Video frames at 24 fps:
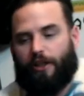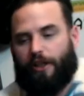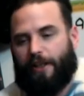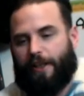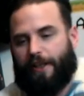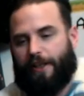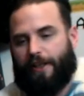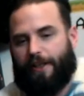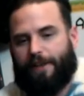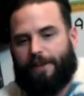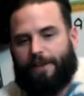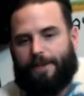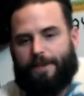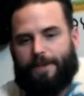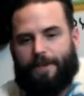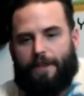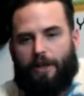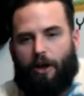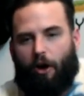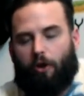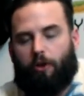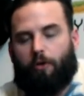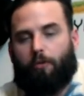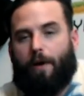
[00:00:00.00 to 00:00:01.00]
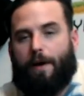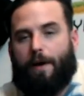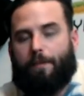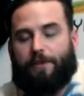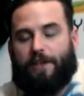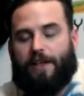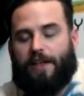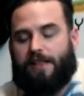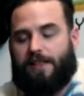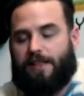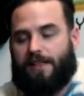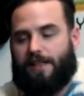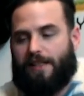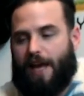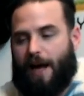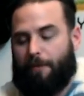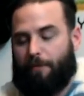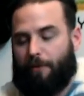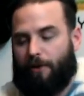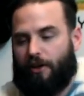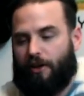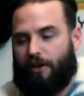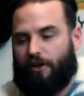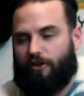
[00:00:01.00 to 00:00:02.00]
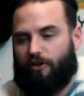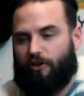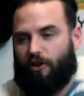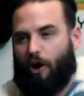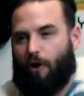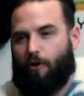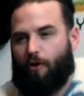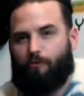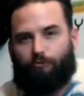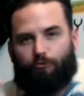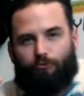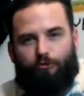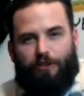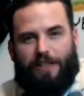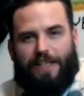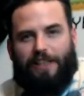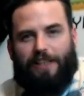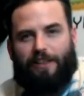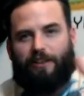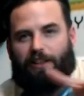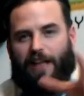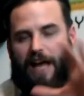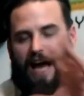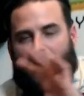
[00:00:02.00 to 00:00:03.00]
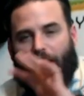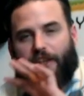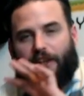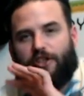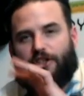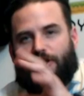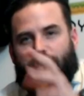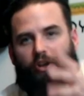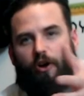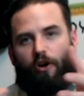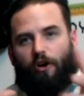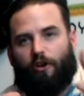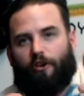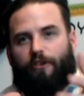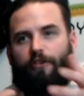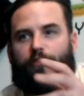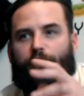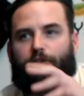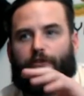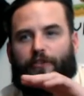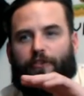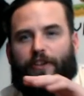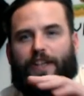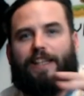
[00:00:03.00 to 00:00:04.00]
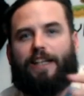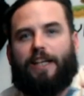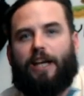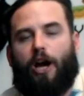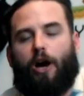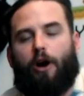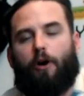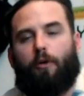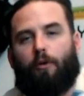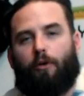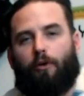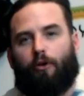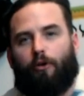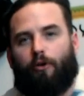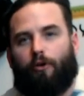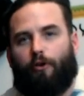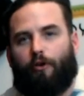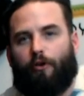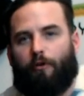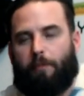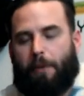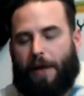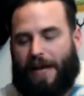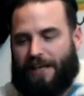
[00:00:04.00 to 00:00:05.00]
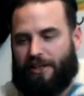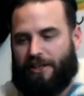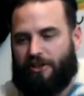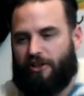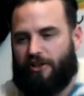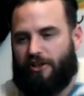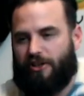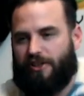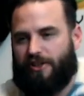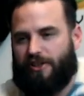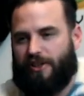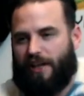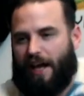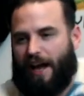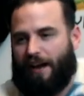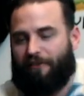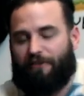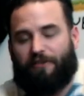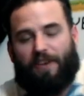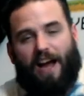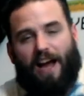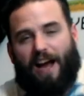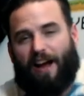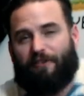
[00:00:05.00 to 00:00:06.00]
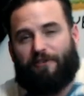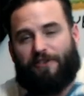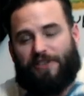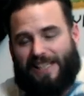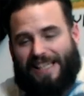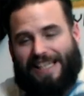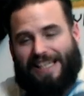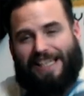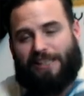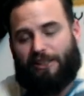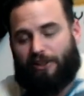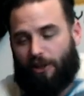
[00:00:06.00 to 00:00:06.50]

Uh, on the websites and that, but no real hands-on video or pictures I've, I've seen.